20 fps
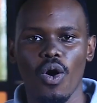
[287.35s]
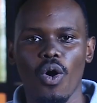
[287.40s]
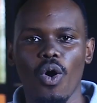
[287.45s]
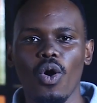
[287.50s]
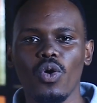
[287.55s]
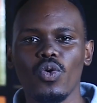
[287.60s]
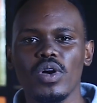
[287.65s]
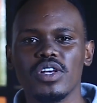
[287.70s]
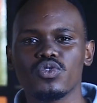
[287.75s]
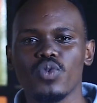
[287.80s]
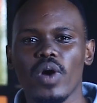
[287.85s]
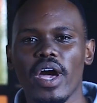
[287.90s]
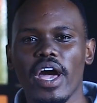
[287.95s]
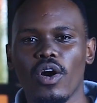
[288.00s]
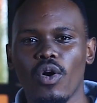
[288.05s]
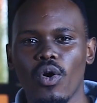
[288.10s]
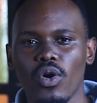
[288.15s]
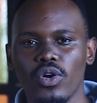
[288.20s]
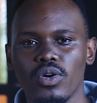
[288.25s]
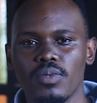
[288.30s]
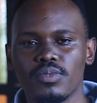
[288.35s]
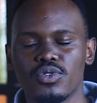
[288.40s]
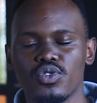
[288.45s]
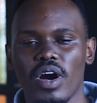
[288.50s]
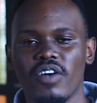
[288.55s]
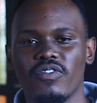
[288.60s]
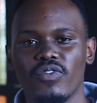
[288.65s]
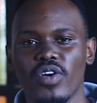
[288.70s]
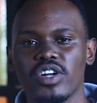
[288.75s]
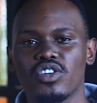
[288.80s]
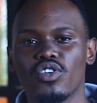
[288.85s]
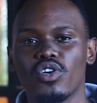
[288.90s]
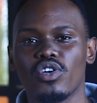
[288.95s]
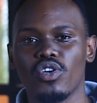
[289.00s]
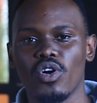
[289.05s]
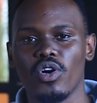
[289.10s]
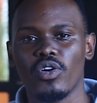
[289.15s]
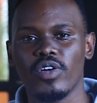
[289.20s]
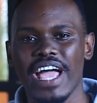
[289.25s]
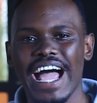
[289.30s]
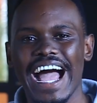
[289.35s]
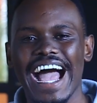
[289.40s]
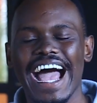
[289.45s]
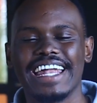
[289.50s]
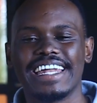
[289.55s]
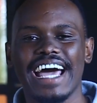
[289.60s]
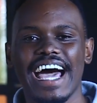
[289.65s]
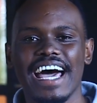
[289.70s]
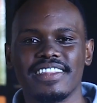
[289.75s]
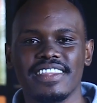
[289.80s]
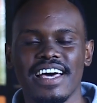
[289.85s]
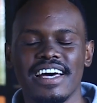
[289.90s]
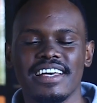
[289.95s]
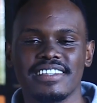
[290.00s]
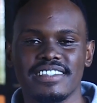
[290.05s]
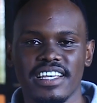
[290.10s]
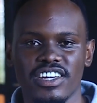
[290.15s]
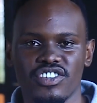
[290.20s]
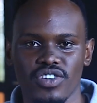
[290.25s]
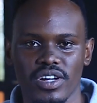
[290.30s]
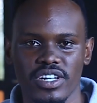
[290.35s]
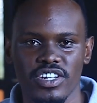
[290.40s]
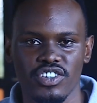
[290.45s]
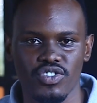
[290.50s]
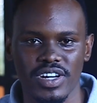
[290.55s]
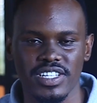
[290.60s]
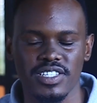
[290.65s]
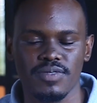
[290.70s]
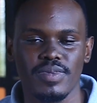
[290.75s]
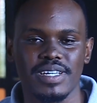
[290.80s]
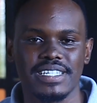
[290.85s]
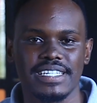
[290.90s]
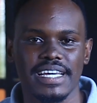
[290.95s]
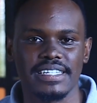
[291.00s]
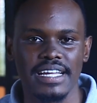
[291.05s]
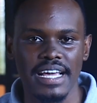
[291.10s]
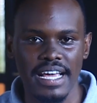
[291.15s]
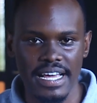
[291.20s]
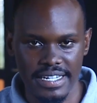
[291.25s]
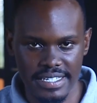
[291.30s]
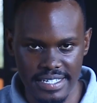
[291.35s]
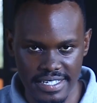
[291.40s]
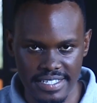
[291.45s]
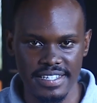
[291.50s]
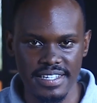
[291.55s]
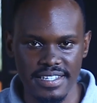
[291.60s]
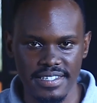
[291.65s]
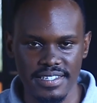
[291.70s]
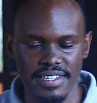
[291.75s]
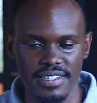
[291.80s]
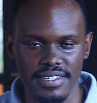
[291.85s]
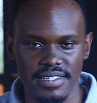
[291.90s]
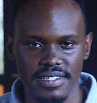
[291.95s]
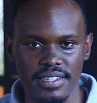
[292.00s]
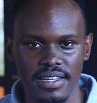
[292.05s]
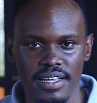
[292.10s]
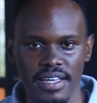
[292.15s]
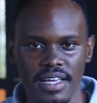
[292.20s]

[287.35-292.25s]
Always wear a condom to avoid gonorrhea and other sexually transmitted diseases.